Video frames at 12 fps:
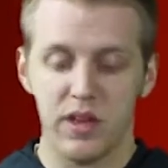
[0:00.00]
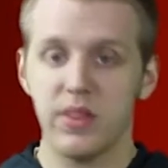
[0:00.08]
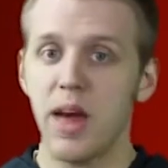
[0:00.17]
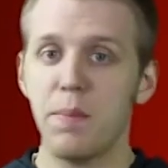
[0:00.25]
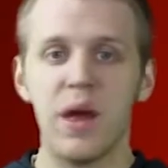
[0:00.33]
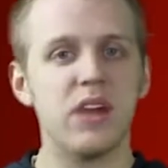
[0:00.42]

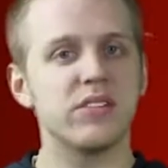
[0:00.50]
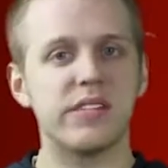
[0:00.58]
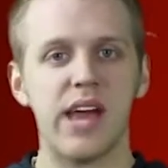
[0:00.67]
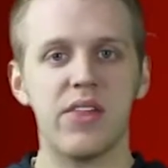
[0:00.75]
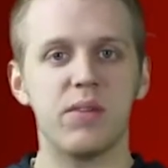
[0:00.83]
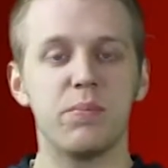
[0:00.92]
that pairs
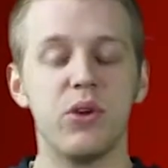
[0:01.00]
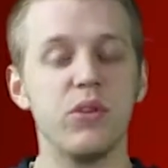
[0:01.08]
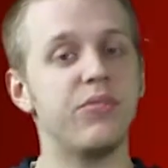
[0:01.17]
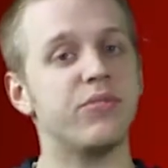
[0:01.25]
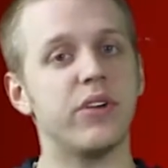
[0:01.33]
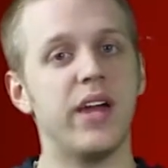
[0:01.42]
together
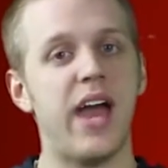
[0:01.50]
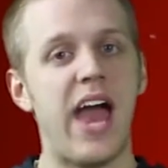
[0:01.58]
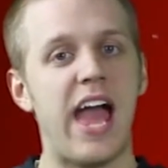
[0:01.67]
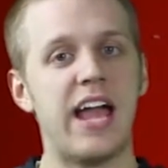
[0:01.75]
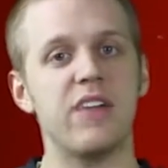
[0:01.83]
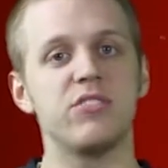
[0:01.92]
beautifully
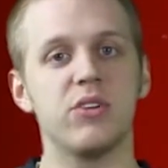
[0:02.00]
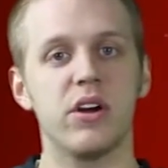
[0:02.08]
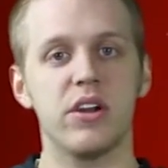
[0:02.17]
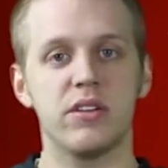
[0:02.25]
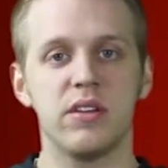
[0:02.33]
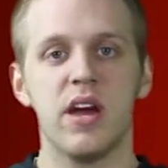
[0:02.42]
and gives you a
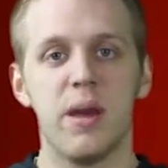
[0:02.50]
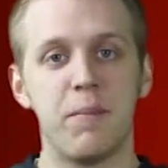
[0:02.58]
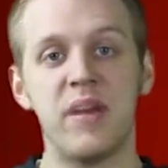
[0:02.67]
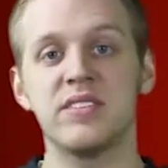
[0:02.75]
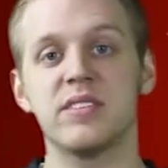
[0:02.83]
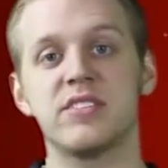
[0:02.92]
good
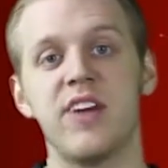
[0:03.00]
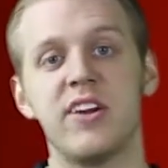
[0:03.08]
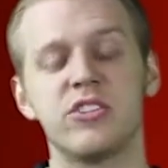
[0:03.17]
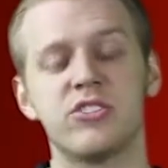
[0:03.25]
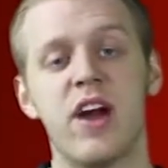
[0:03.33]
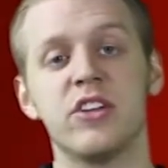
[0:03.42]
business
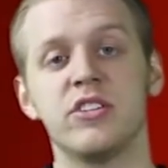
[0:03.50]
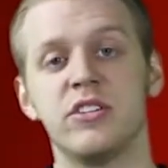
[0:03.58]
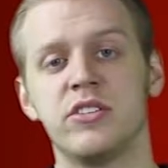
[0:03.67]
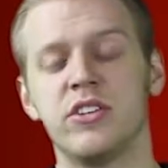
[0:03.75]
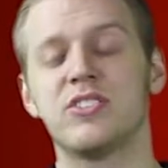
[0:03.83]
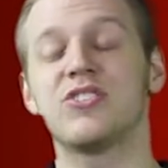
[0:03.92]

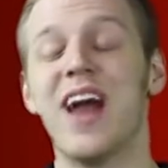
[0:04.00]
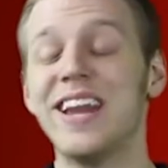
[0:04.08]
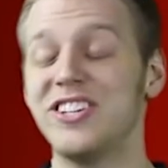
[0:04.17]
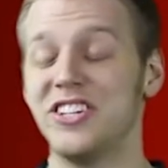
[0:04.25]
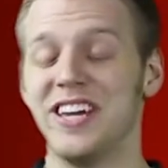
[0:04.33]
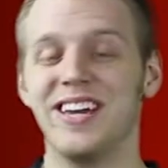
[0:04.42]

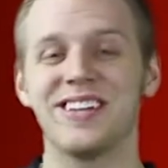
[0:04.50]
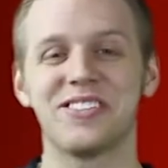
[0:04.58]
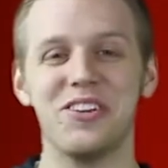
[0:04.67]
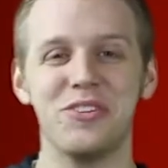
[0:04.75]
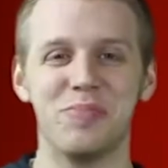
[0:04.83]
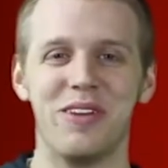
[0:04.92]

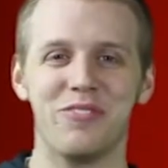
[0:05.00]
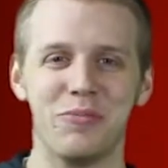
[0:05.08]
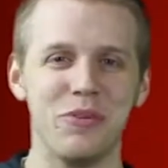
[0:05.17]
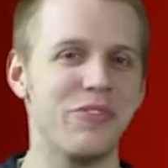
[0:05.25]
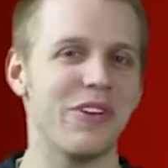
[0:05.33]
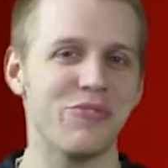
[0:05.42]
strategy for
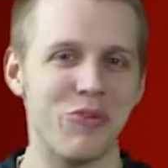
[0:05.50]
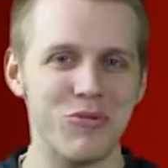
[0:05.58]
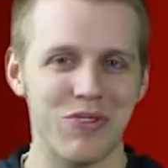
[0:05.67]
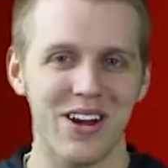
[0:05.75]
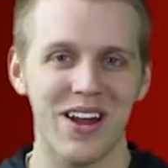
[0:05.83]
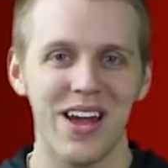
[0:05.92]
moving
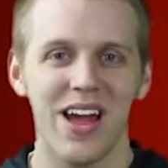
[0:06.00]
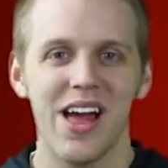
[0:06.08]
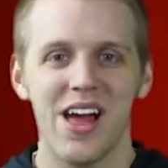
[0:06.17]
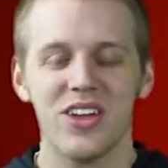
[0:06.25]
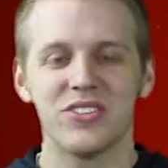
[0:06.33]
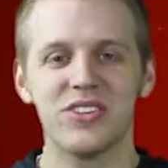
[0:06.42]
forward.
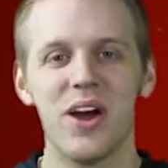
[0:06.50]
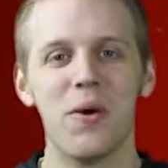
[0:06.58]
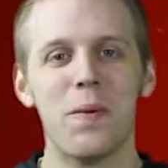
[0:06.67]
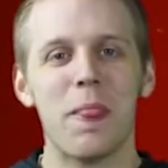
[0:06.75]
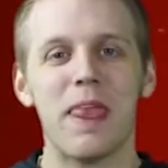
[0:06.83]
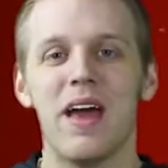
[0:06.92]

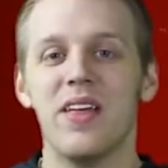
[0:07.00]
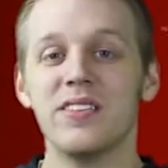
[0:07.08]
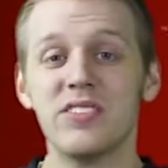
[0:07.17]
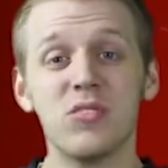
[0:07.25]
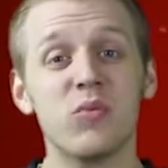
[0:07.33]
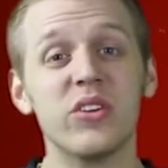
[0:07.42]
So this
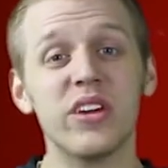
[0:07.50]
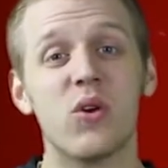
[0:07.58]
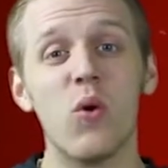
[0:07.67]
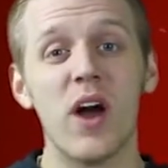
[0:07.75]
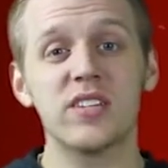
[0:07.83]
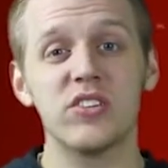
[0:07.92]
is a really
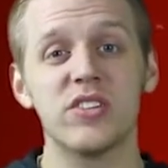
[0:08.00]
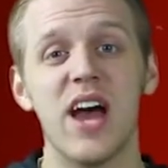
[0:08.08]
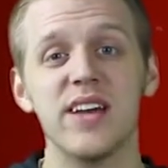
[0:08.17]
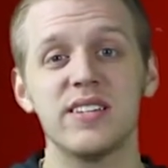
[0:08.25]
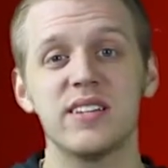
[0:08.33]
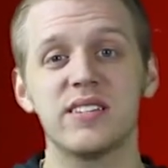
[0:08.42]
cool
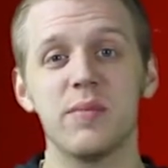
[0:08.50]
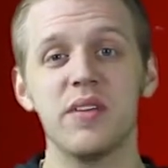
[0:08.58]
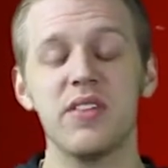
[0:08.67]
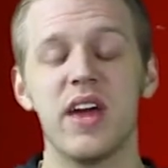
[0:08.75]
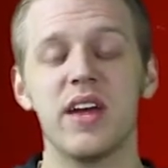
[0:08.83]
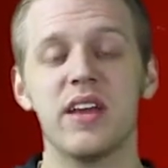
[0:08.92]
exercise, and it's
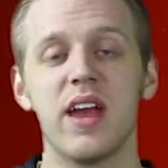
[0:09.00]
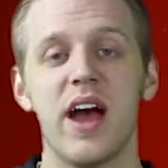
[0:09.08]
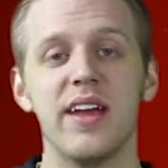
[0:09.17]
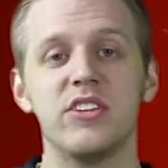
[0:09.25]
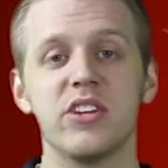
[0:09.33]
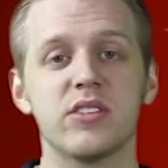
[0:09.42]
something that
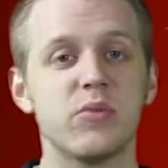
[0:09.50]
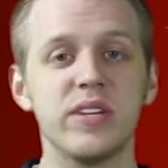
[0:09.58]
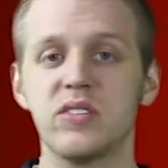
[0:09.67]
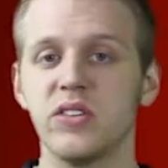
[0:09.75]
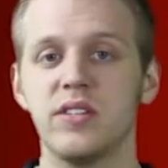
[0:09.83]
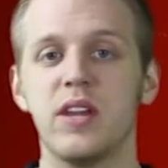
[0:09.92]
I just
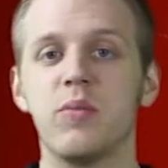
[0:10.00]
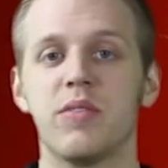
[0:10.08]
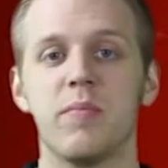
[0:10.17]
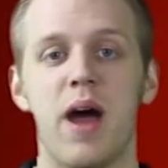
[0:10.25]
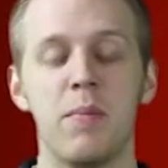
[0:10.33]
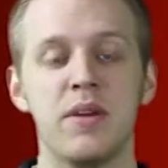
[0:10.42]
recently did
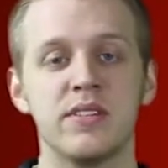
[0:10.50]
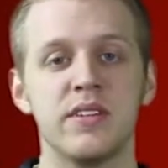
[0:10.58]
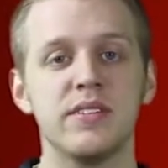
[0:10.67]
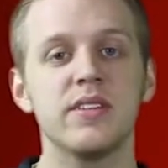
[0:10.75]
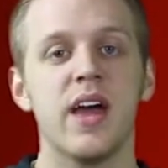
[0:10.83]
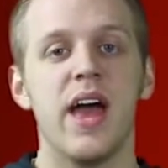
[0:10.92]
with my
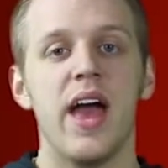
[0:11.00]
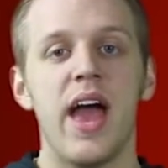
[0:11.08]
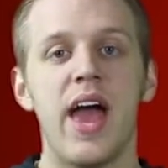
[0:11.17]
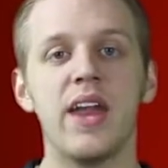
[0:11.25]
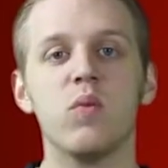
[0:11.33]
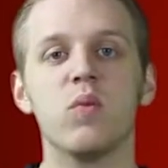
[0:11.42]
business,
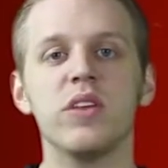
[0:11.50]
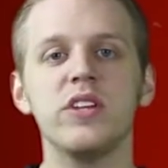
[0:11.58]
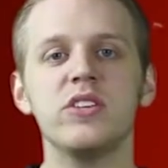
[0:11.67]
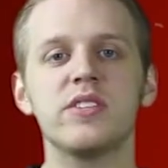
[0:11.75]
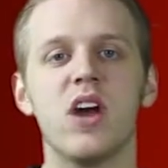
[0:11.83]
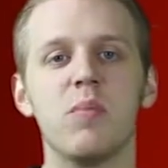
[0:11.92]
And it really
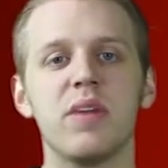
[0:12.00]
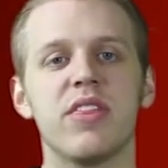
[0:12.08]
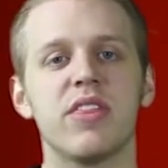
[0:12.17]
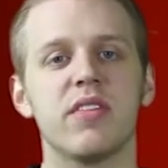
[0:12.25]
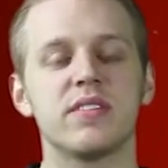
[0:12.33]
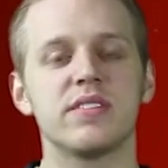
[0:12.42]
just helped me
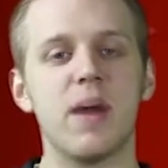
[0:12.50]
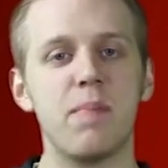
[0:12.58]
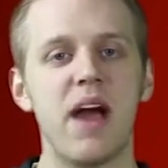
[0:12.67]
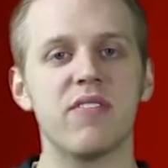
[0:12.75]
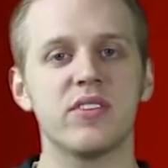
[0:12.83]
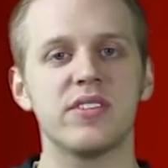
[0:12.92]
step
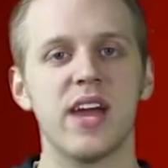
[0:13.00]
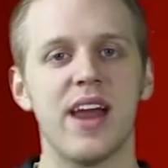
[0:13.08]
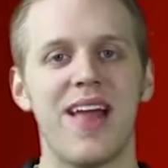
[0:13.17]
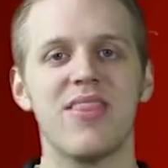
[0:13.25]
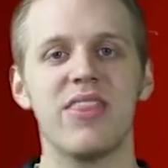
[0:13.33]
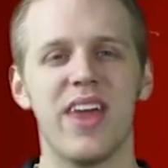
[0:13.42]
back for a second
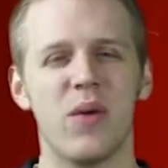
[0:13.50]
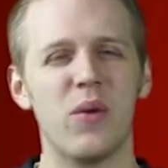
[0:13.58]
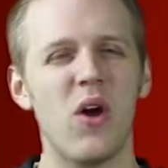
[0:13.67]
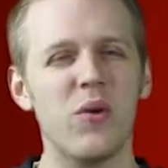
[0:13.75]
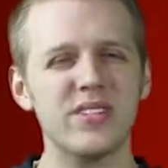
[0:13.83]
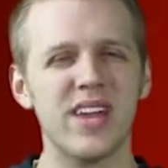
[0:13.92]
and think. We
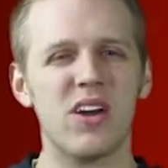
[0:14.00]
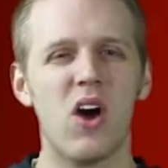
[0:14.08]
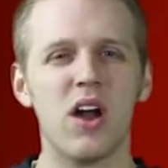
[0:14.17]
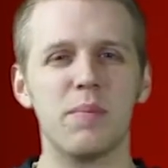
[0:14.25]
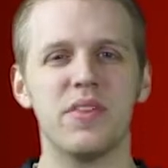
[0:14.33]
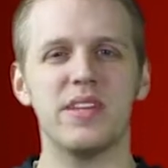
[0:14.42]
always get
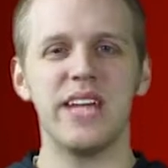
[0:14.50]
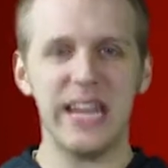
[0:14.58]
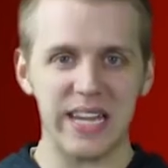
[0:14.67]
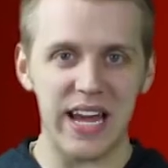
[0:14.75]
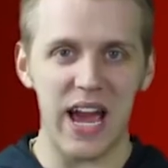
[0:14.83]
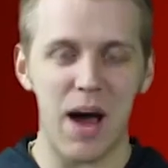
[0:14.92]
caught up in the
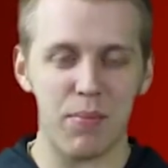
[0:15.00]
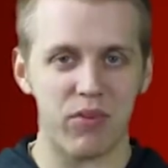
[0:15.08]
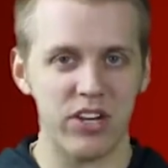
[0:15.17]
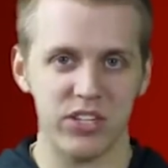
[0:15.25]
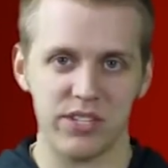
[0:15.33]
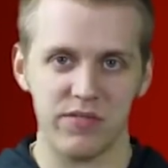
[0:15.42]
day-to-day
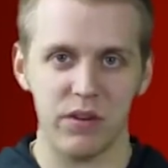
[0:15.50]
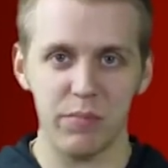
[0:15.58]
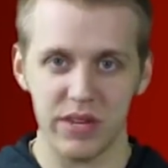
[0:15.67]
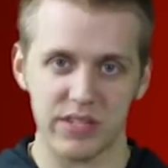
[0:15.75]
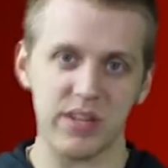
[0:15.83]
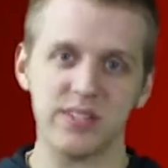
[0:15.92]
operations of our
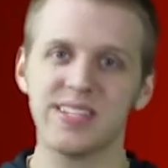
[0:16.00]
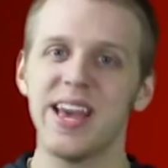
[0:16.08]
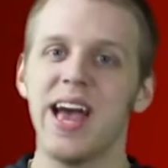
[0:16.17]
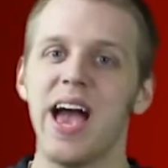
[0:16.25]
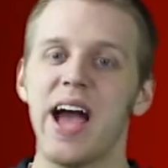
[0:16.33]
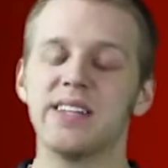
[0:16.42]
business,
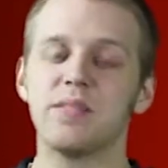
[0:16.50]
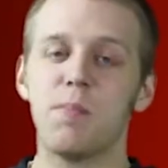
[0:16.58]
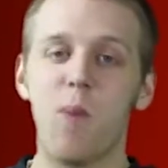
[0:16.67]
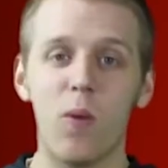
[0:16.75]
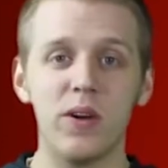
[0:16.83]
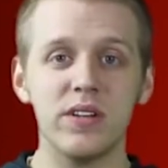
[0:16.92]
and it's
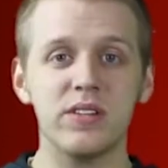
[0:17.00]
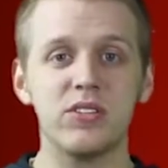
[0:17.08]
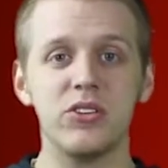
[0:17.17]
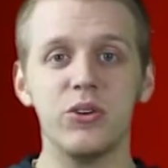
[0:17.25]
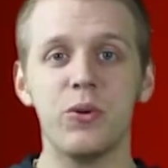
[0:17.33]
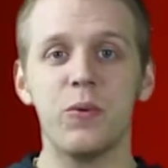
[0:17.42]
important
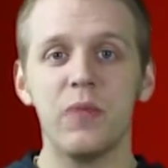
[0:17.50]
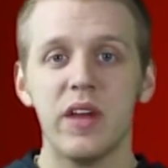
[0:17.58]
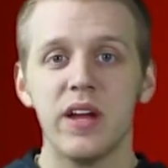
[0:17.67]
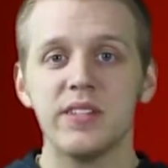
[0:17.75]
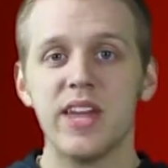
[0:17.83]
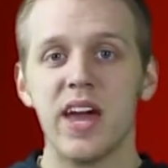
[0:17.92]
to
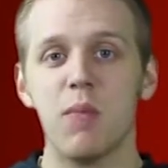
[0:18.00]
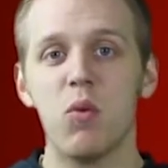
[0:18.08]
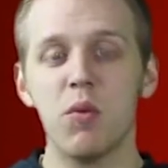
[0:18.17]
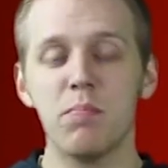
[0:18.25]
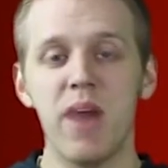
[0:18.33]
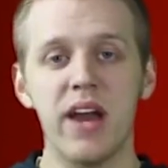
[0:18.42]
take a
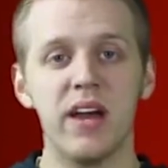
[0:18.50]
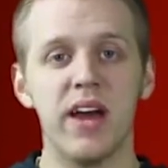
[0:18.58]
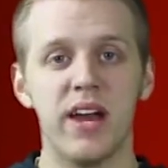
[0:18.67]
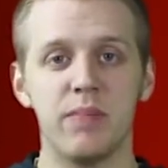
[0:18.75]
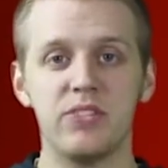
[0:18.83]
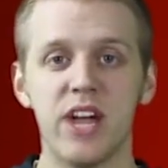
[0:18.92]
more meta
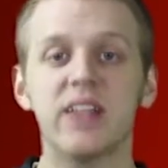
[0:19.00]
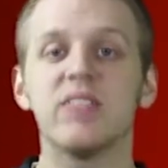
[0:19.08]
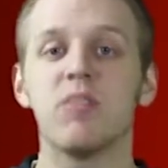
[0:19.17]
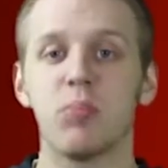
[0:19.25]
and objective